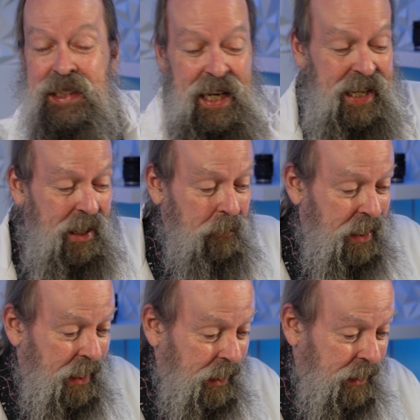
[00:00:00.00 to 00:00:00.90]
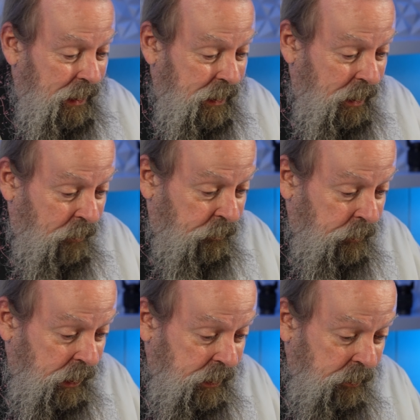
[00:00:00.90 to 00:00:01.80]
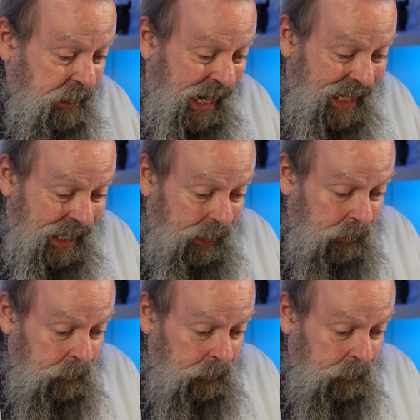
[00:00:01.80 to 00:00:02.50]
I can't read any of this stuff. It's too tiny.